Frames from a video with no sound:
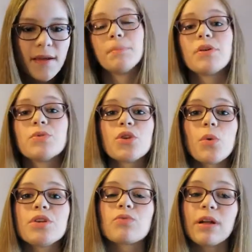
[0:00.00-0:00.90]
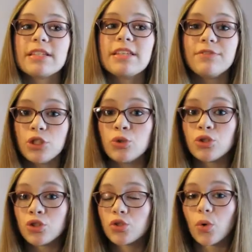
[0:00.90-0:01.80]
but it was always relative to
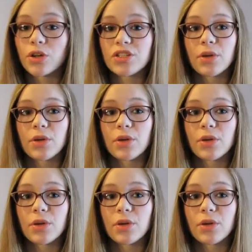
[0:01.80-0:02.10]
the story,